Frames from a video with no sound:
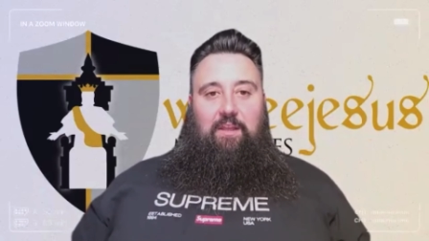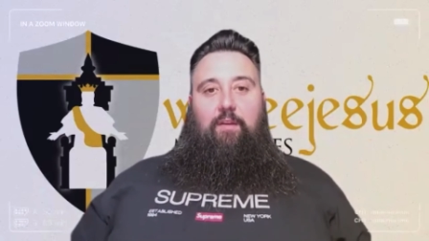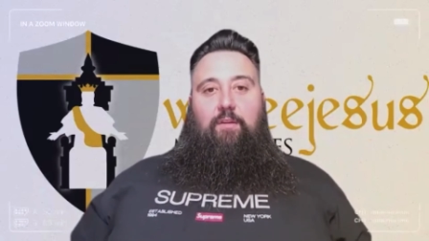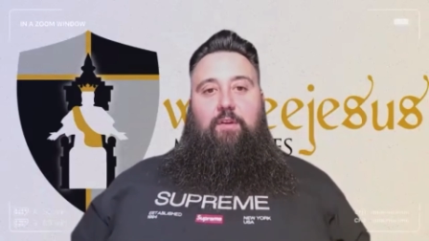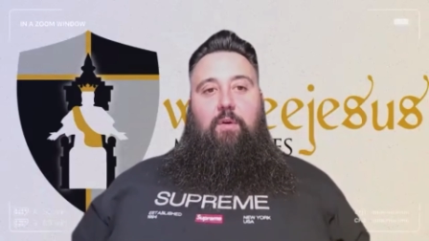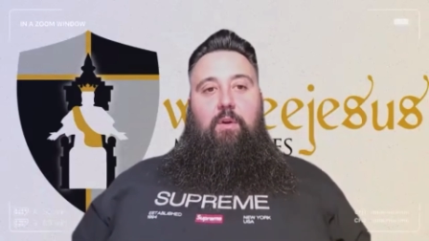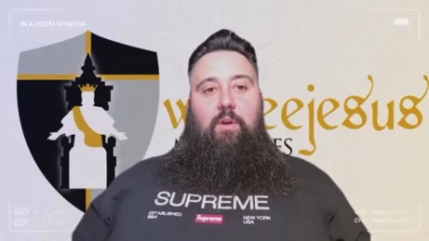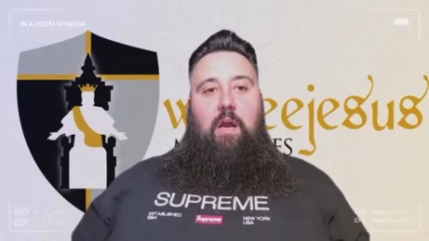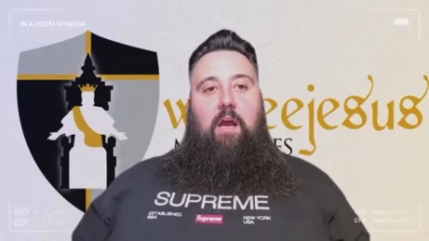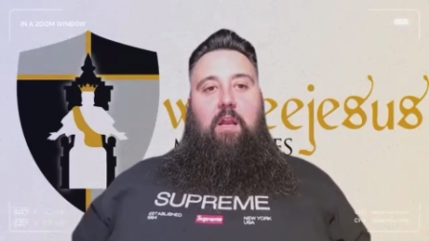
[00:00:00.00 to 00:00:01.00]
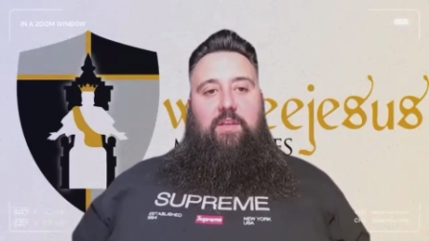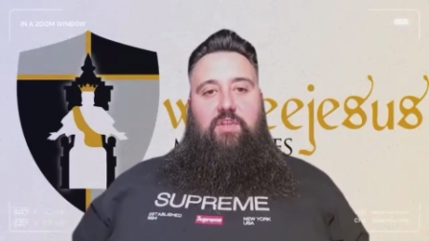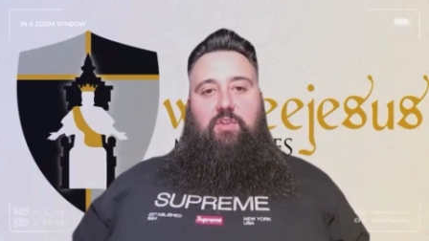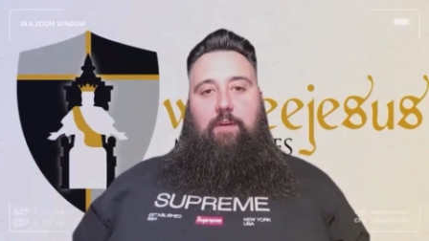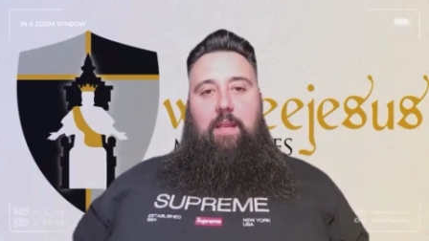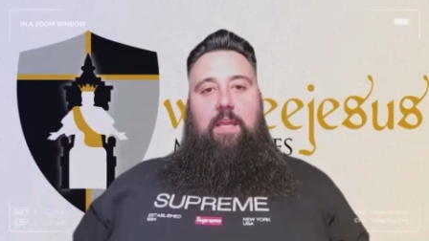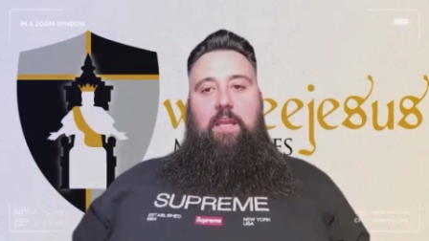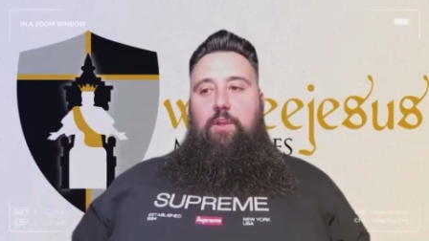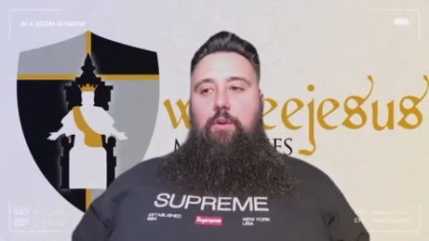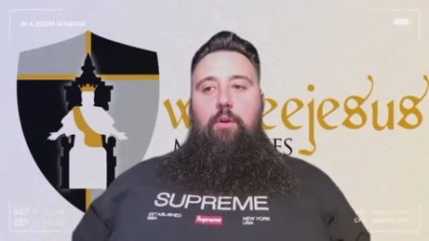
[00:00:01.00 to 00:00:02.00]
So God is
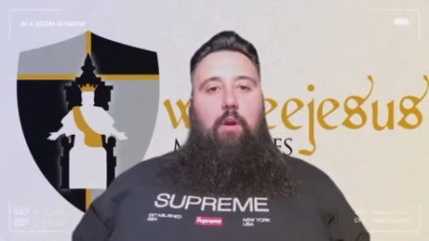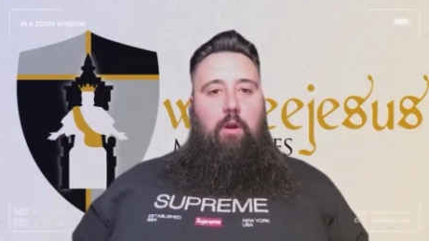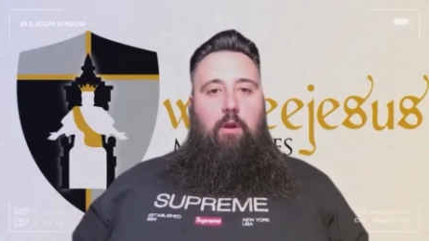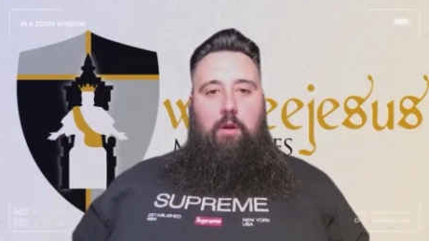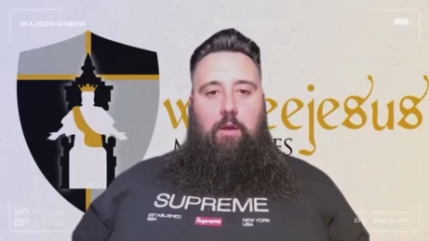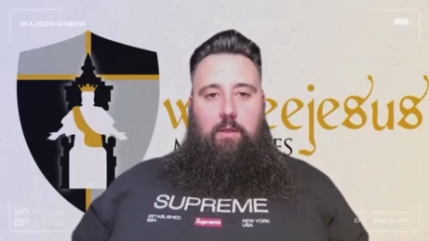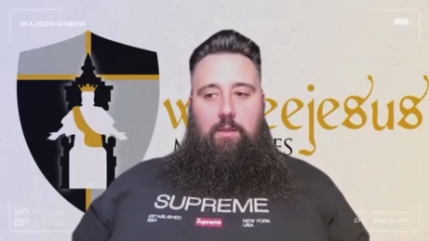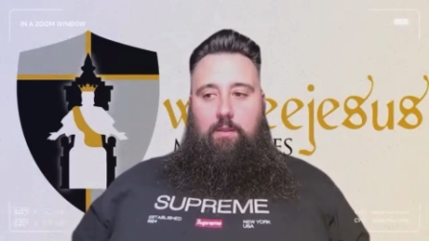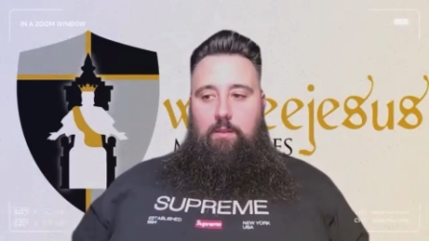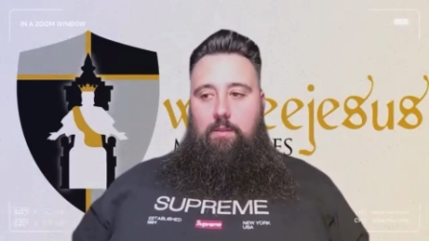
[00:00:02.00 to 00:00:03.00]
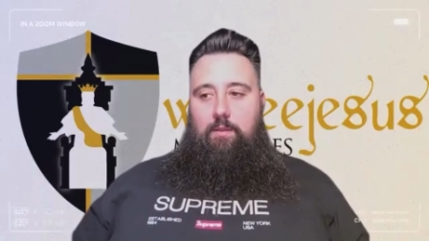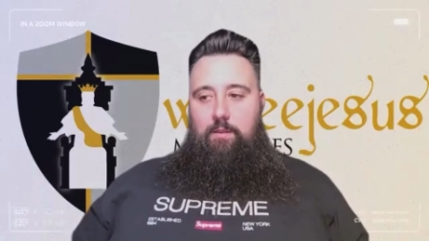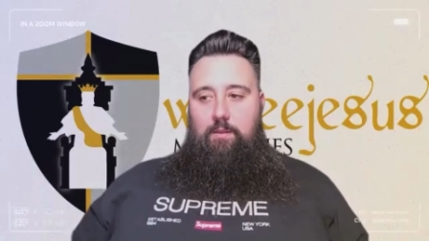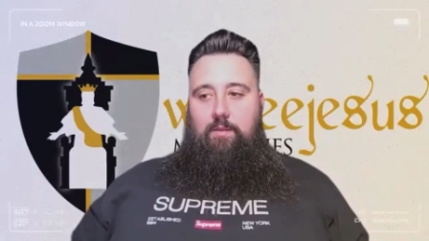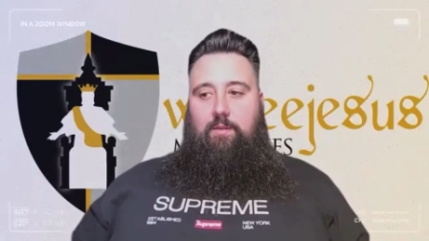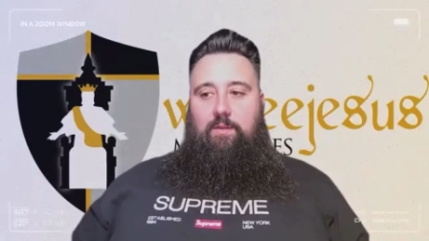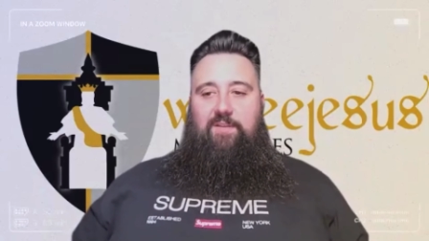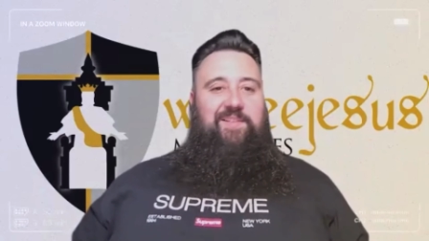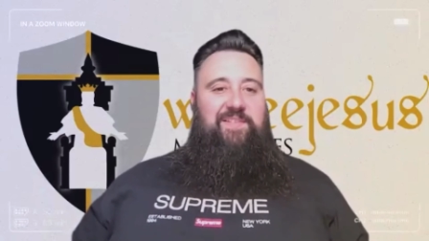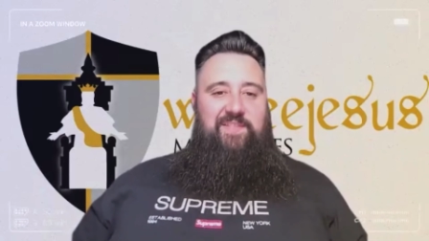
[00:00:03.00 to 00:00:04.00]
training your heart
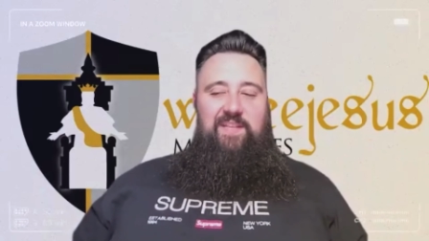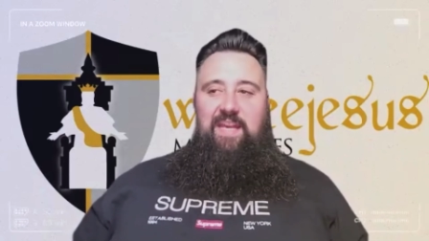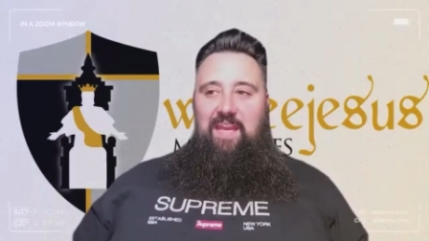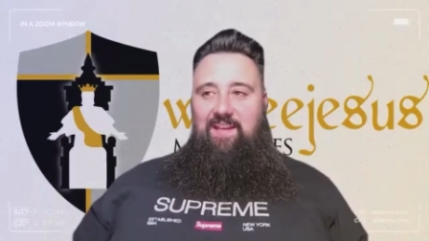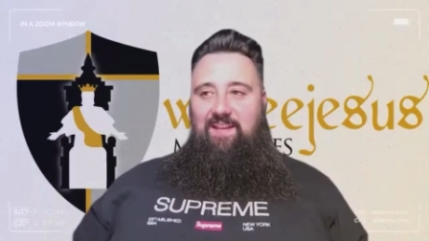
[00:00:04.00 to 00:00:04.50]
to see